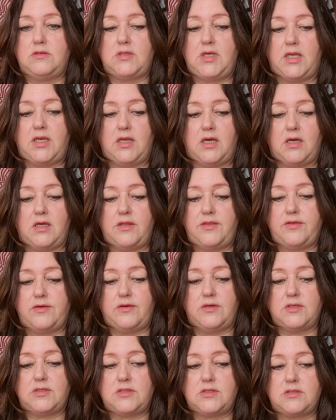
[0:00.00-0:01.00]
then I
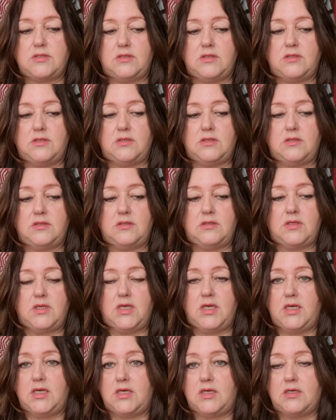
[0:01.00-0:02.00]
thought,
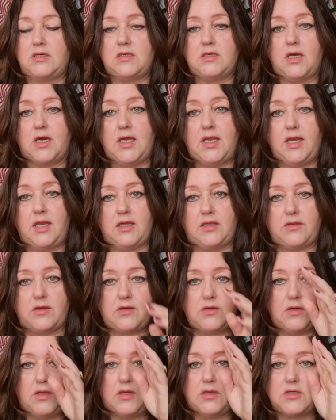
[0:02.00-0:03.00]
yeah, I like the
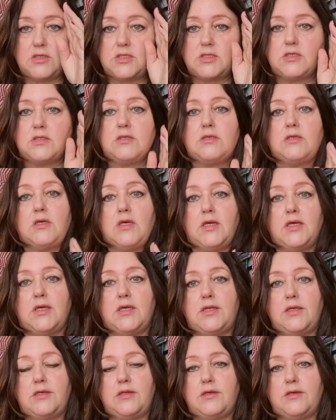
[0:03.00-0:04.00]
colors,
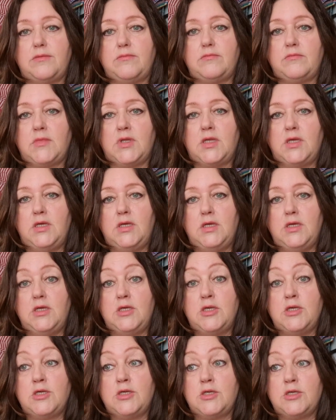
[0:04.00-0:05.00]
and
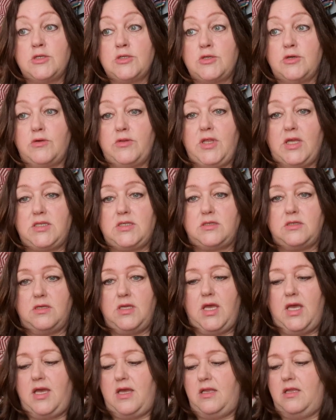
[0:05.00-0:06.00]
so that's,
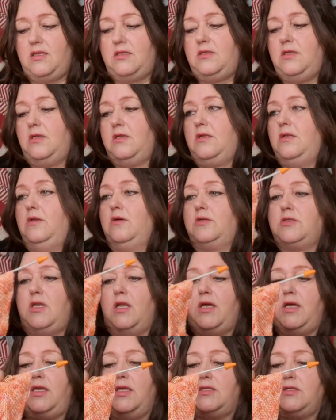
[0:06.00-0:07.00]
yeah, it looks
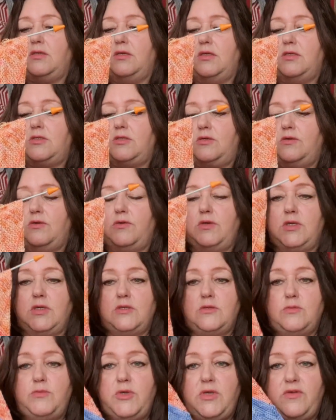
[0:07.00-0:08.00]
like it's
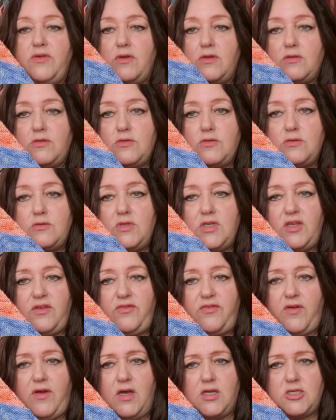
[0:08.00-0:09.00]
going to be to knit
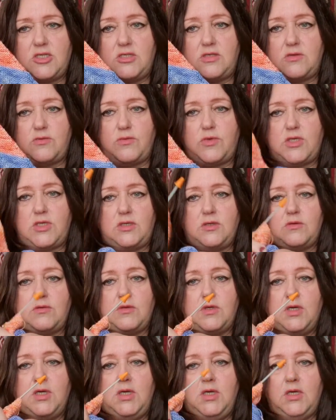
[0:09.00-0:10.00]
faster when
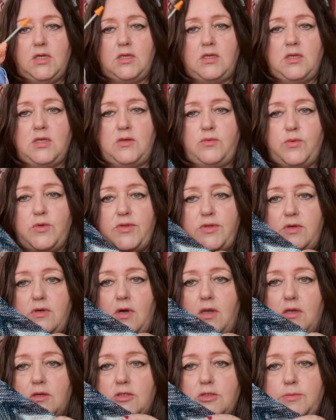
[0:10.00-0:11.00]
you knit with
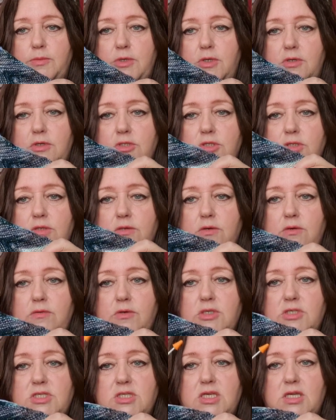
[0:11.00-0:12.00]
colors, because you
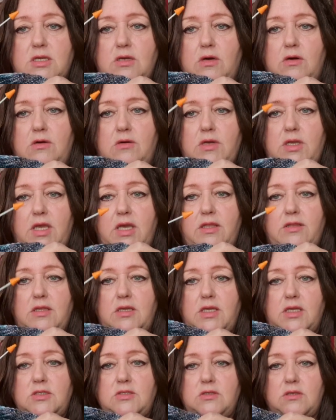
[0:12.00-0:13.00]
always think, oh yeah, the
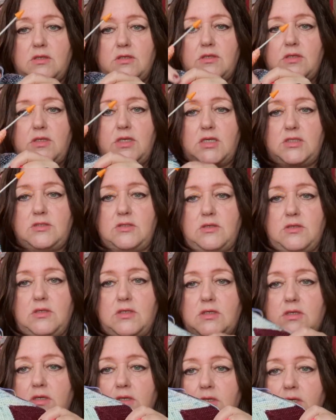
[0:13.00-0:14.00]
next
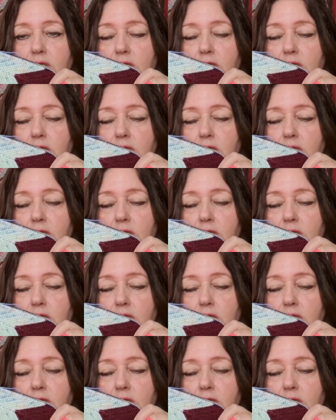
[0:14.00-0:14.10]
color,